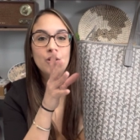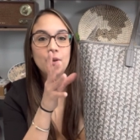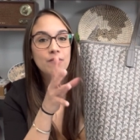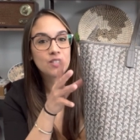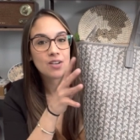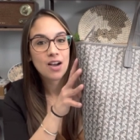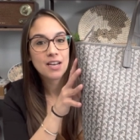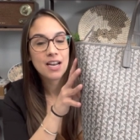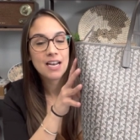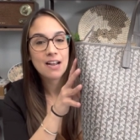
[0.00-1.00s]
Louis
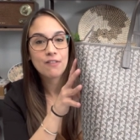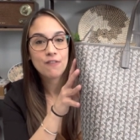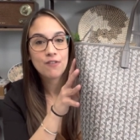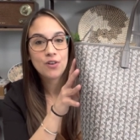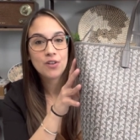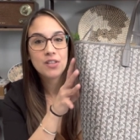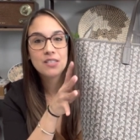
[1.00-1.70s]
Vuitton Neverfull,